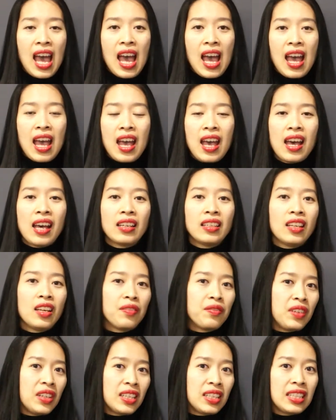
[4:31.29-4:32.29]
And
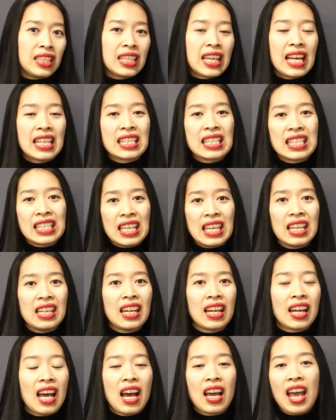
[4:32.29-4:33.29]
if it can see
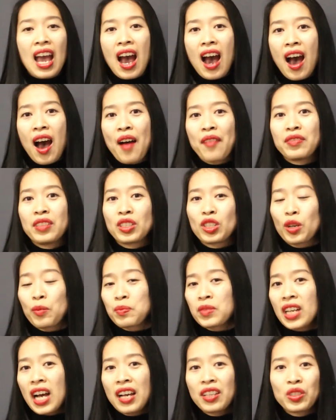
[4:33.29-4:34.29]
that I have the job
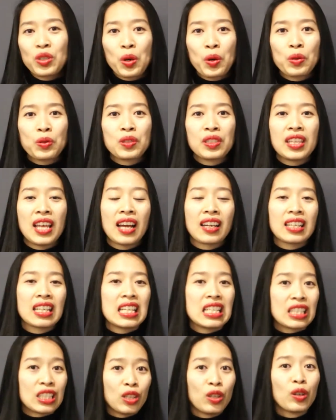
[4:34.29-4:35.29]
titles that
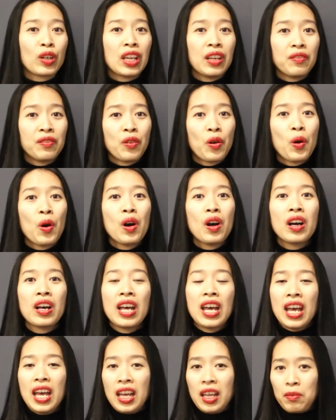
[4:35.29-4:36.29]
it's looking for,
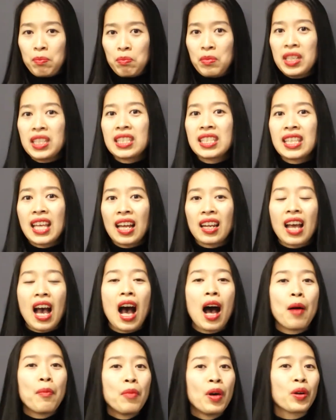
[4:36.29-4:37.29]
it means that
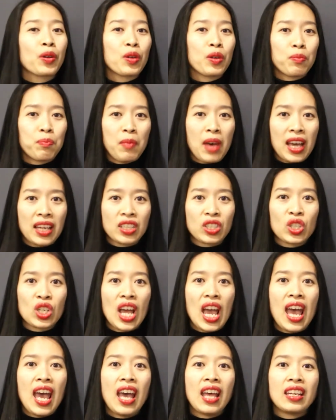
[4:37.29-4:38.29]
I'm a good match
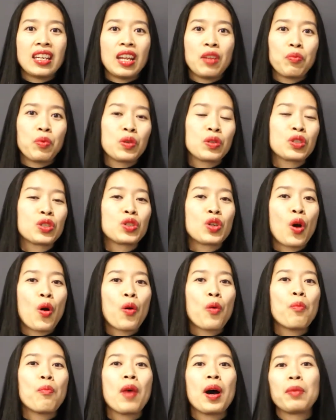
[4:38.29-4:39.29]
and it will
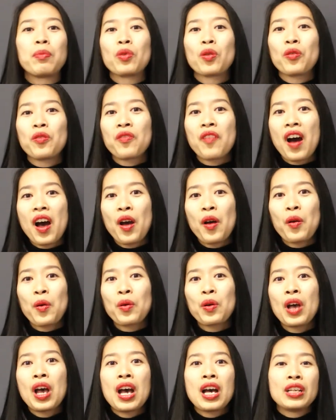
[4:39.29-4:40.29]
show my profile
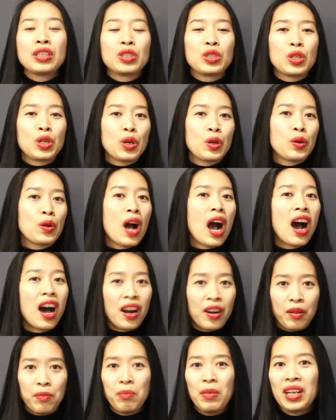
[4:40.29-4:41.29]
to
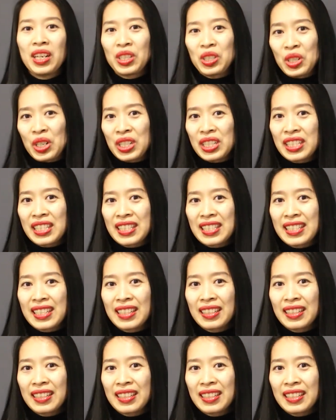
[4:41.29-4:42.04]
hiring managers.